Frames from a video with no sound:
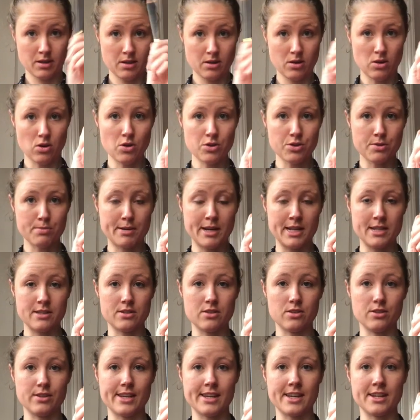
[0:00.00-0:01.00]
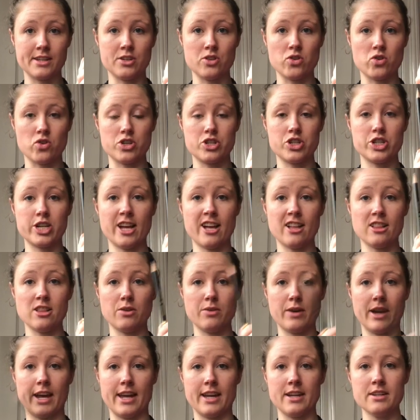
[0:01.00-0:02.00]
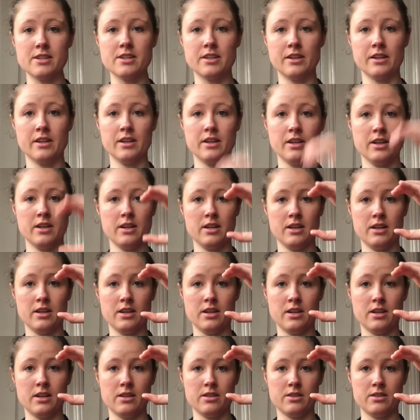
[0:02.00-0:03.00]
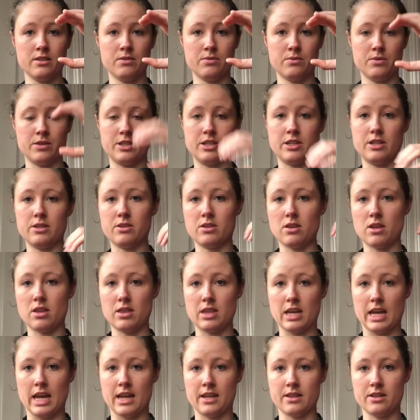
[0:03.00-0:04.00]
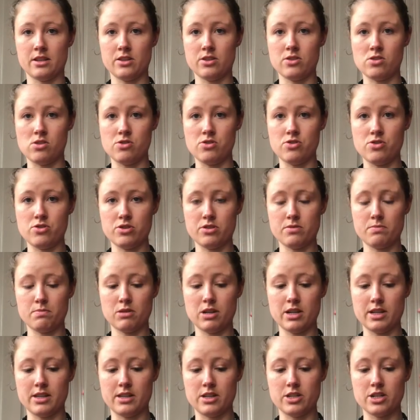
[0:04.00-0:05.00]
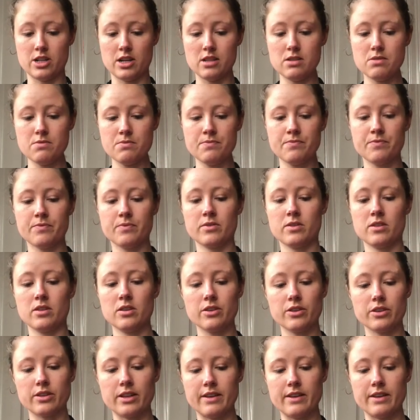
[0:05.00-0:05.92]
Hold the pencil in your cello hand, which is the hand that you use to play the cello, your